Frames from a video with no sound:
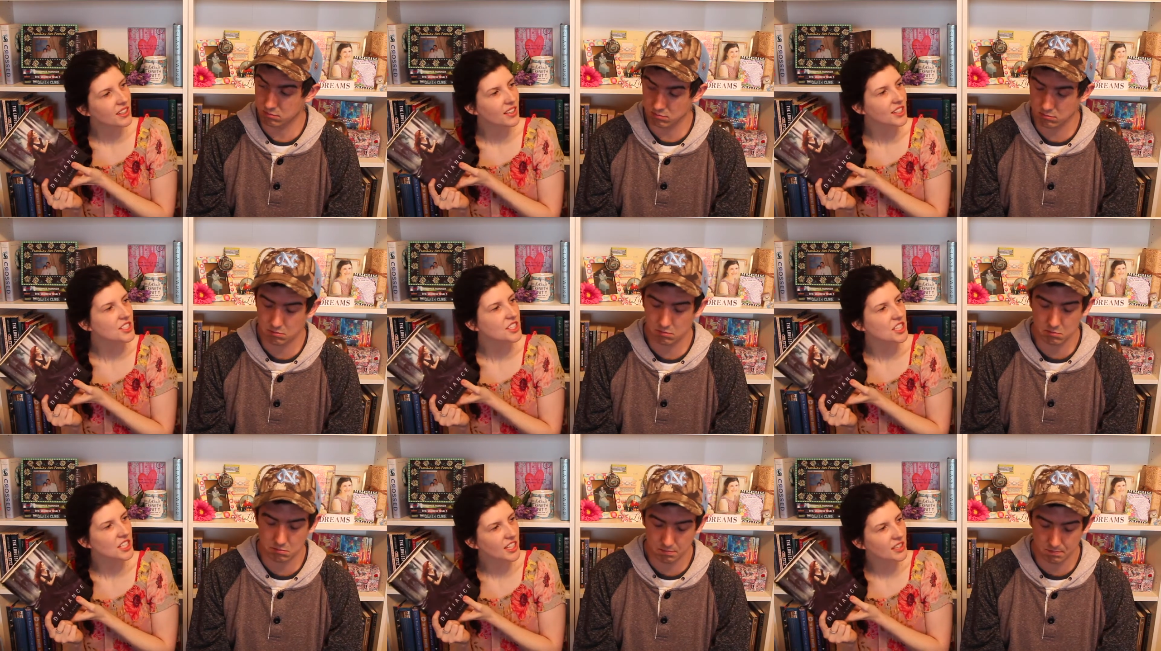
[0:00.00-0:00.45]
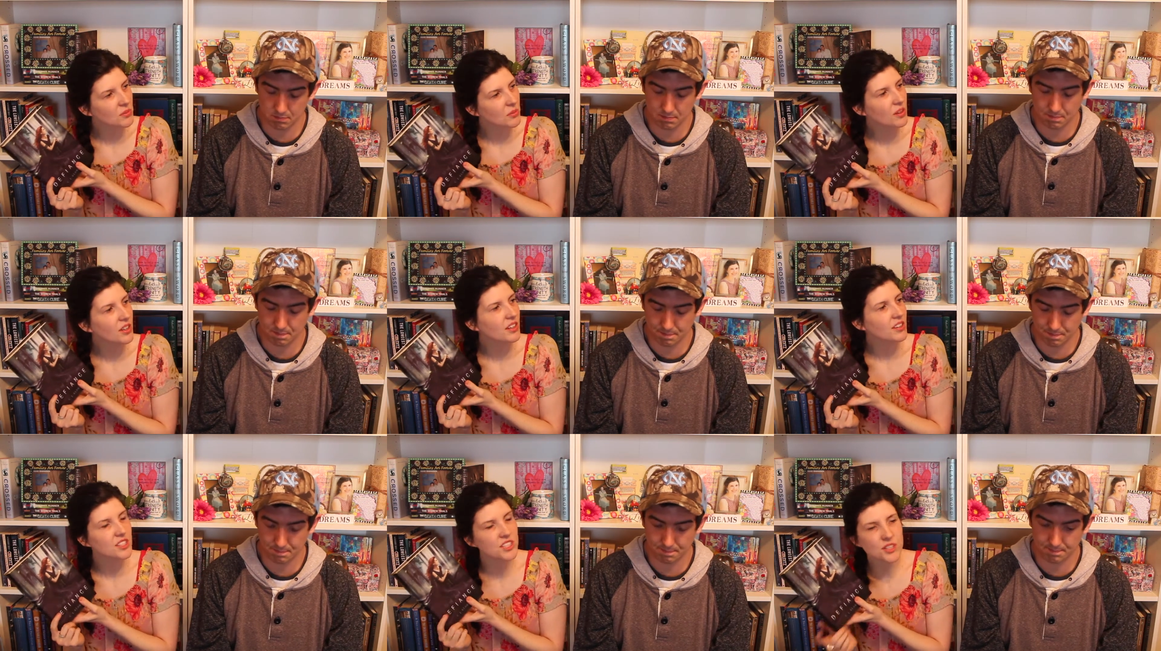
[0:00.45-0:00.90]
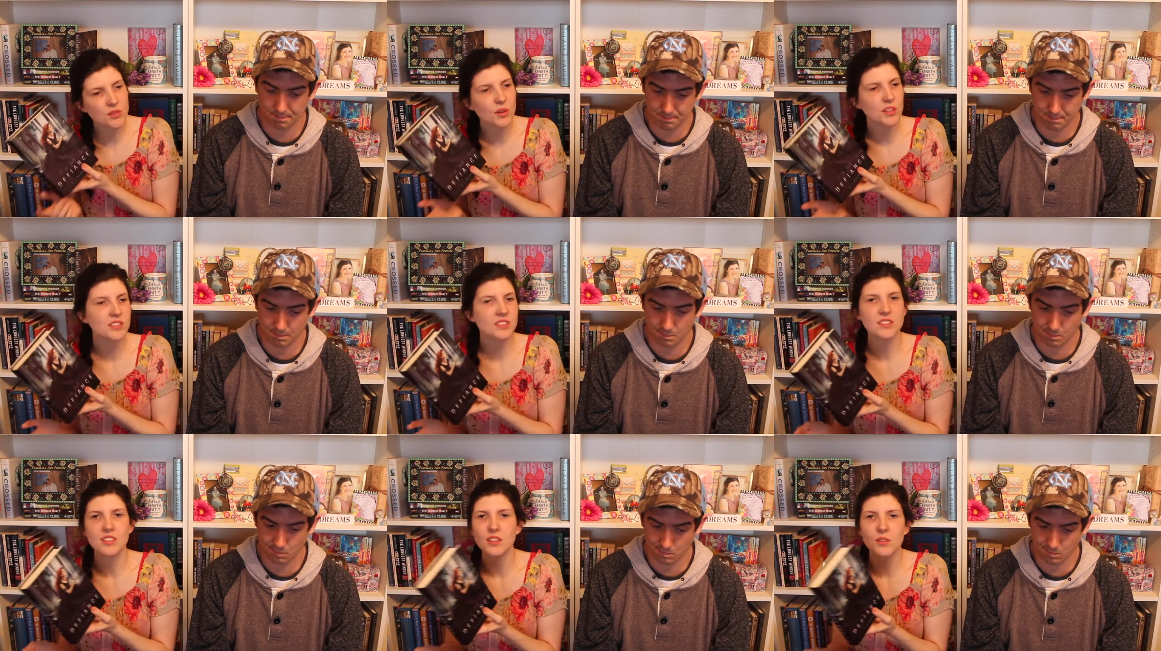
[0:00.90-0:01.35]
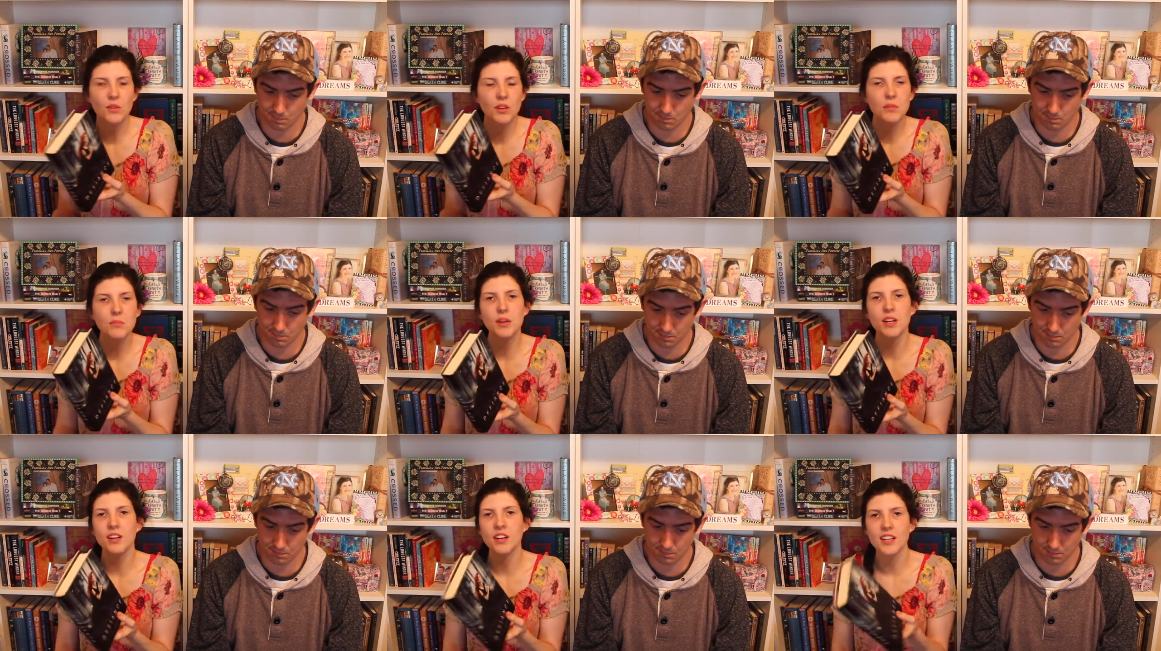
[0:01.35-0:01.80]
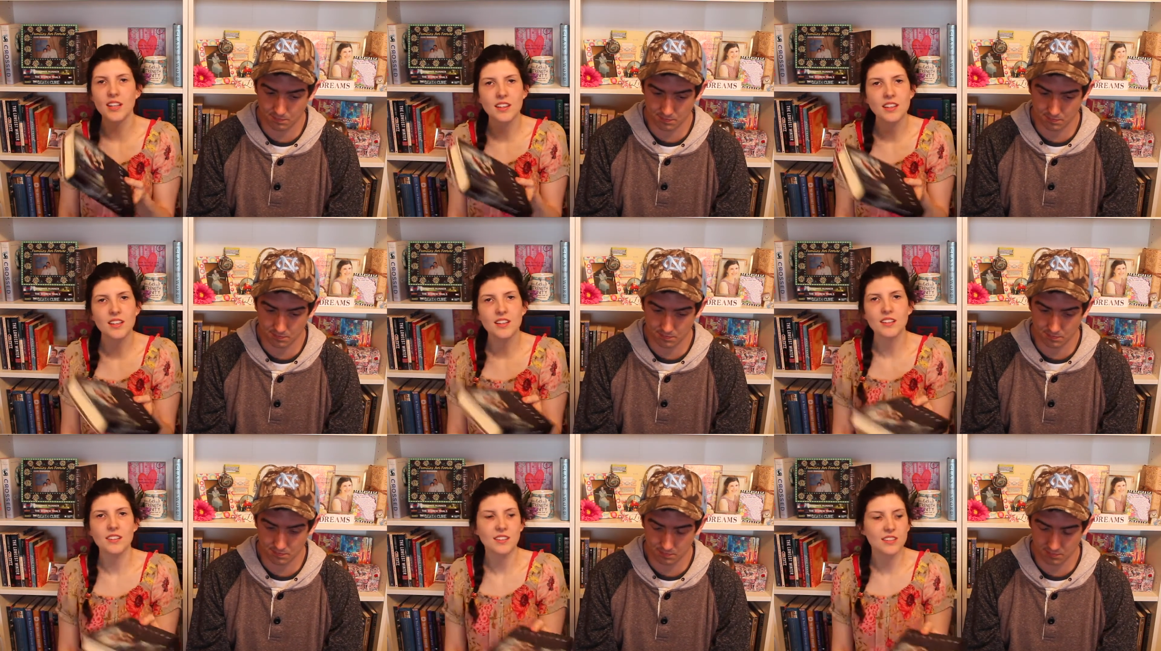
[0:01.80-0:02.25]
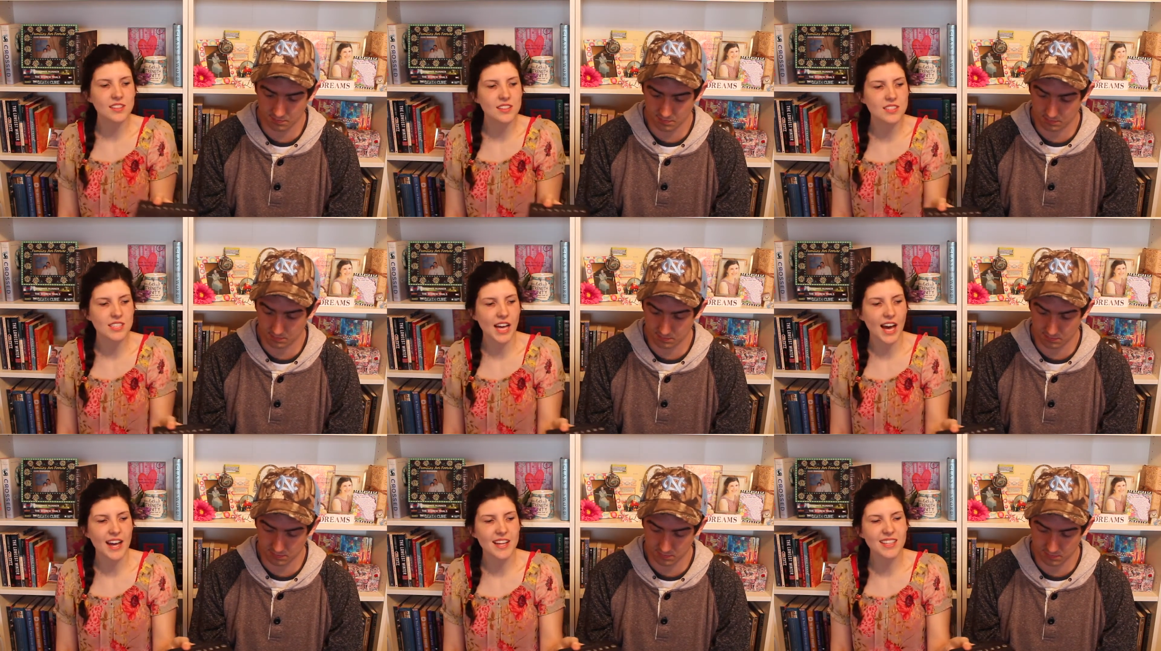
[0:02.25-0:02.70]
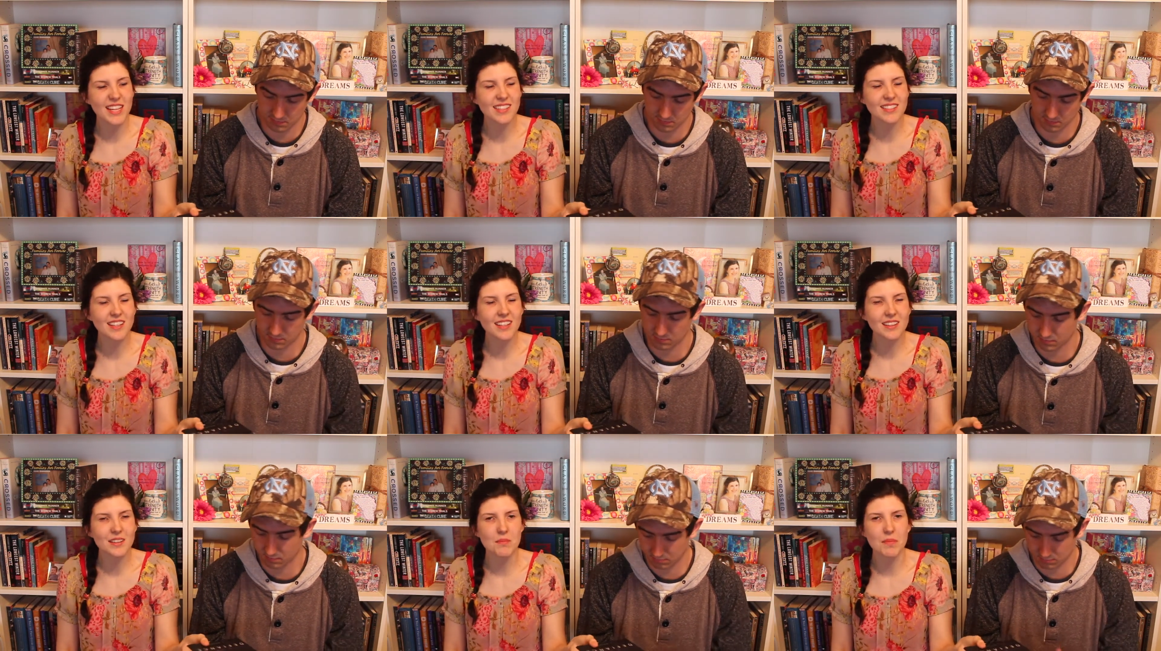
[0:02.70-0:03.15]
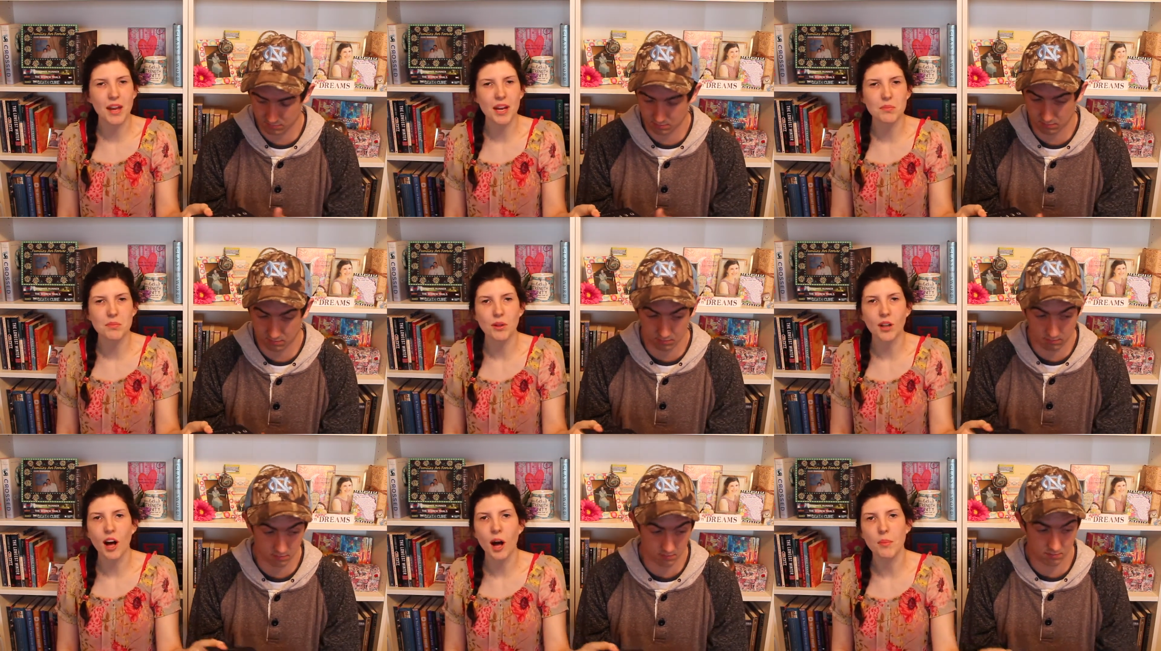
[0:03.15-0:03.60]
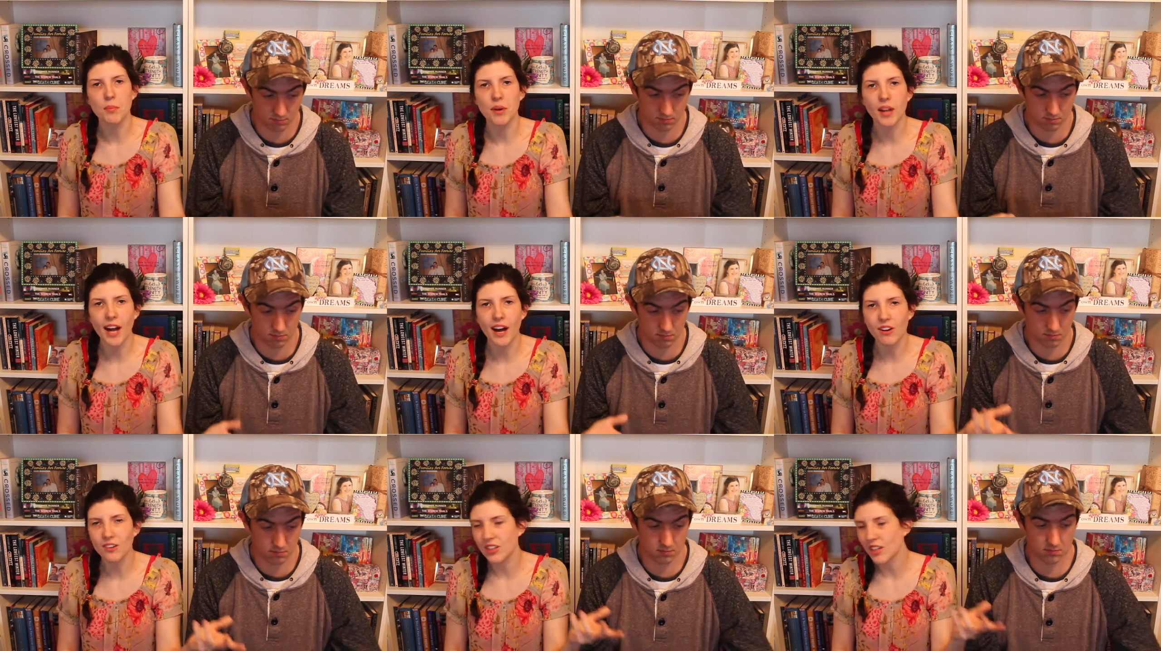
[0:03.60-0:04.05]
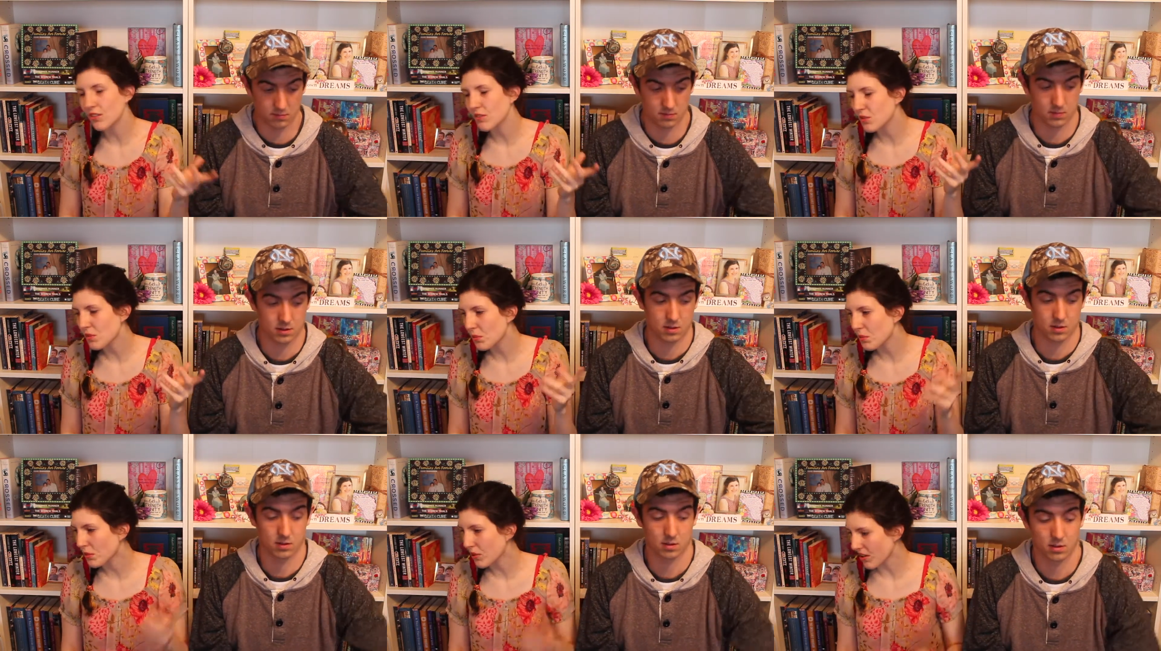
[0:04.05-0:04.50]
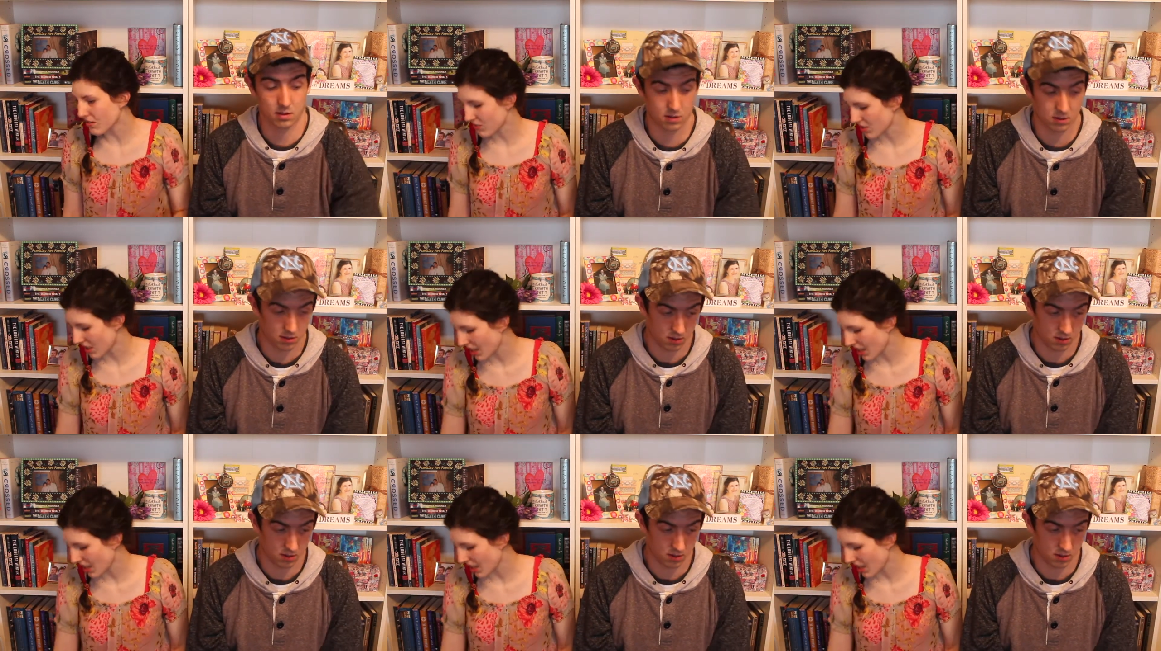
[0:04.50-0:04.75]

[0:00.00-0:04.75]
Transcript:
Speaker 1: good. She didn't want she was didn't want to marry the, this guy. That's not the main plot, but I'll give you a point for